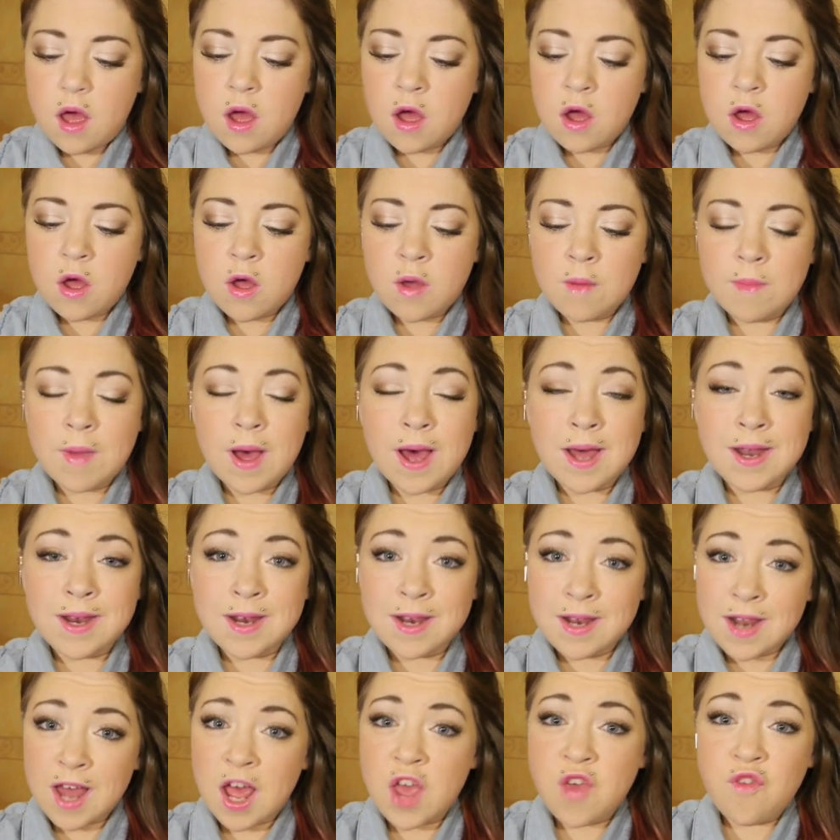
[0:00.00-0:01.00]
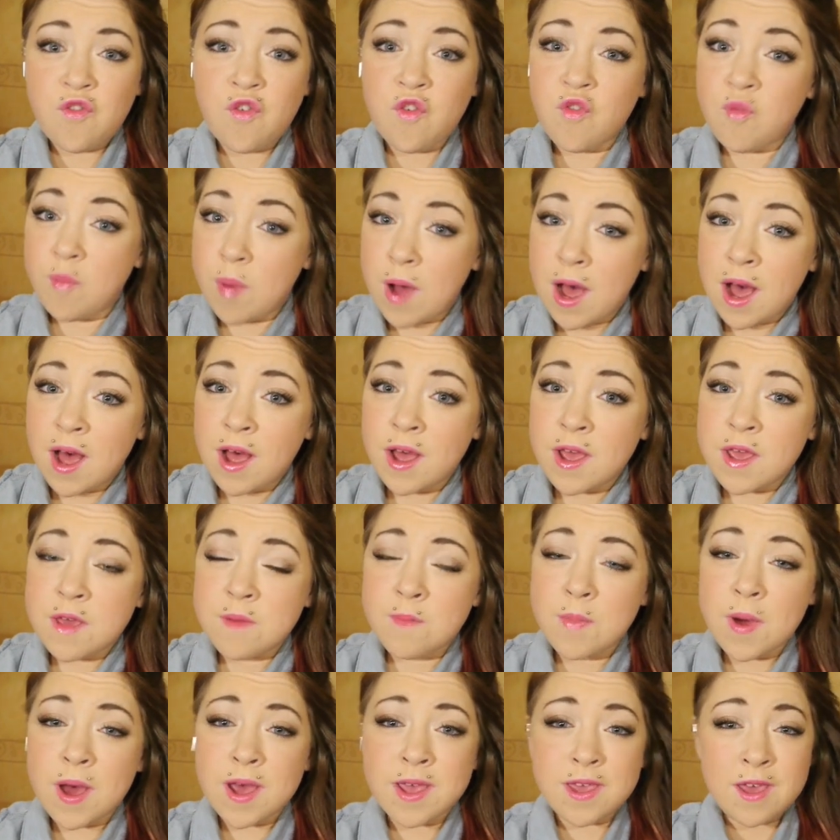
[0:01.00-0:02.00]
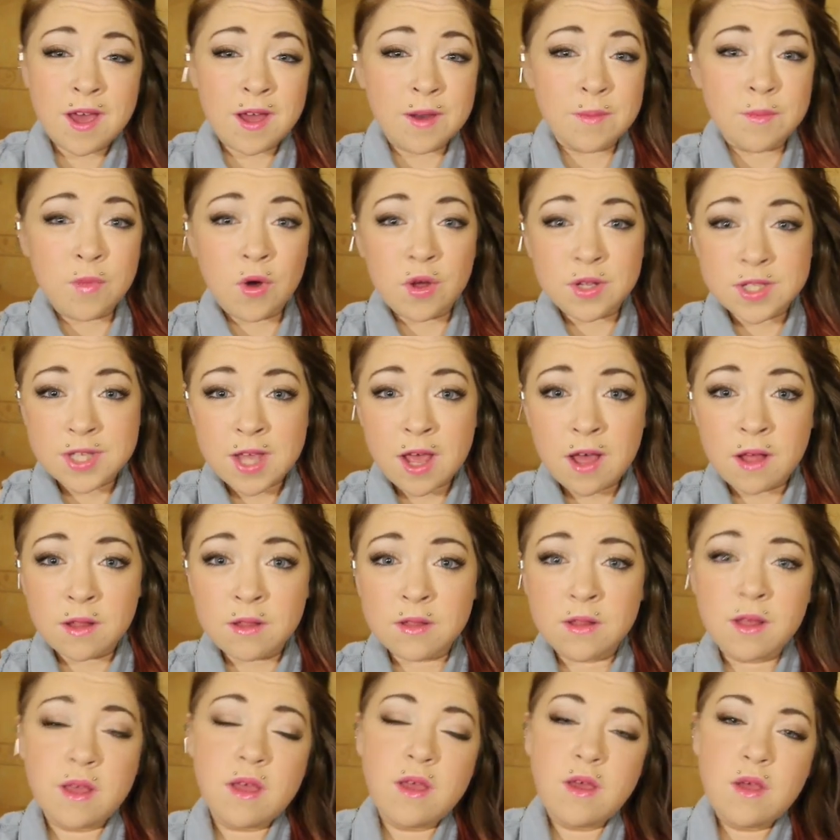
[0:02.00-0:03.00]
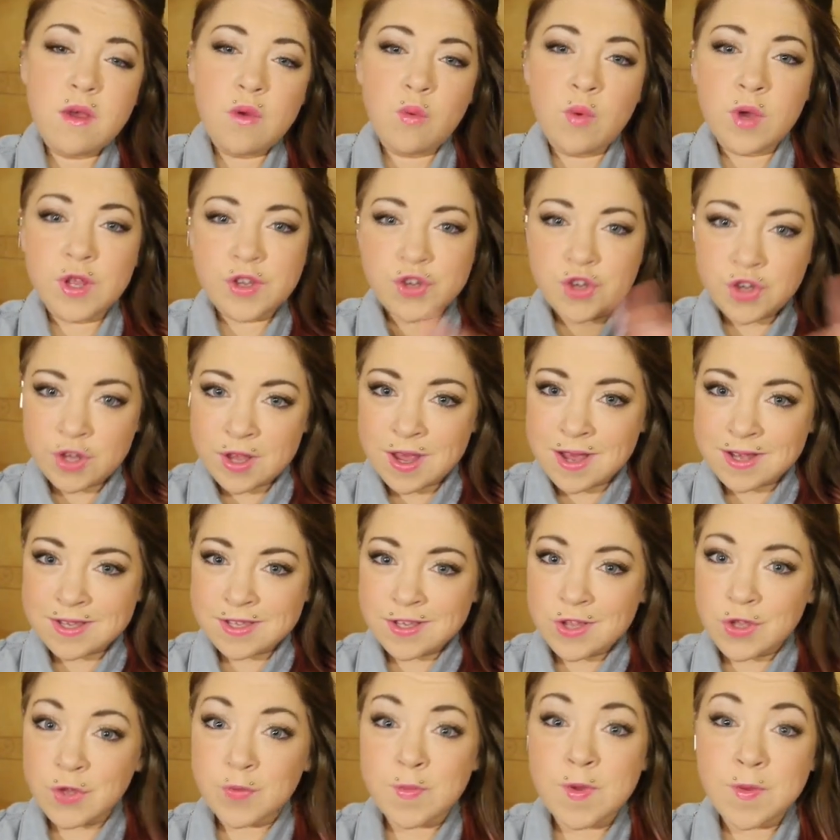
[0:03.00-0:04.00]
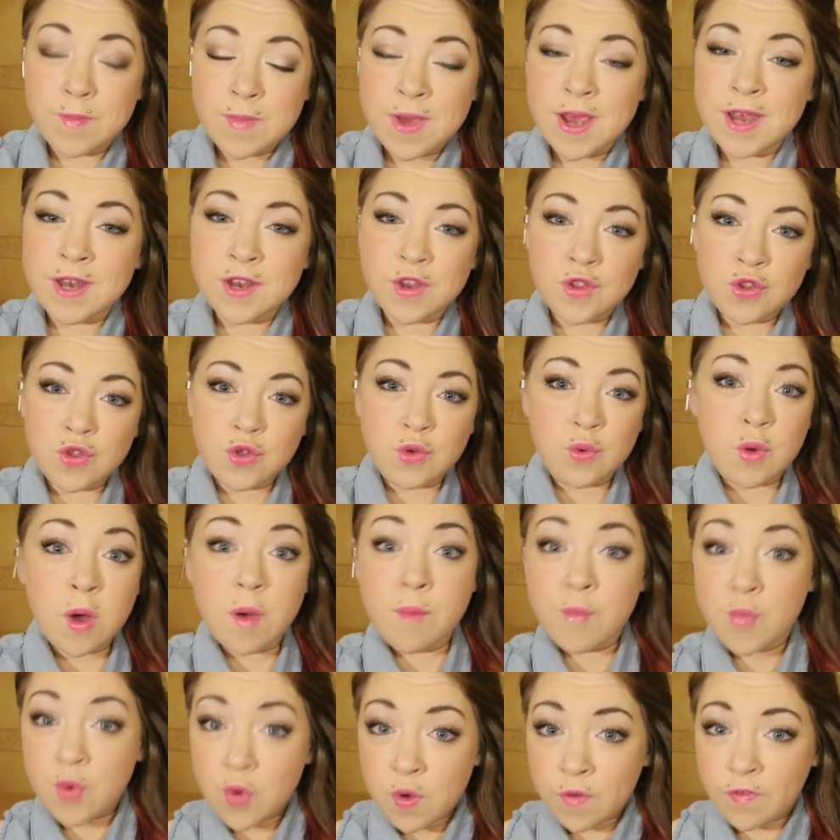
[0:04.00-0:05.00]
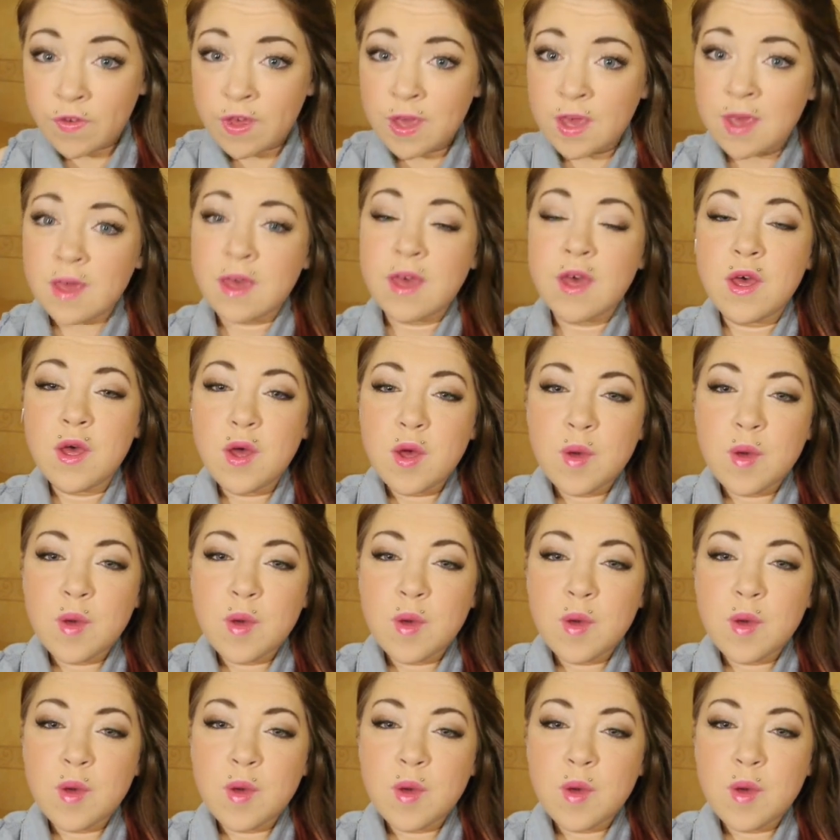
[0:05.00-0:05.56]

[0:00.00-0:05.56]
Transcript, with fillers: Um, and Life of Pi by Yann Martel, which, yes, has been made into a movie,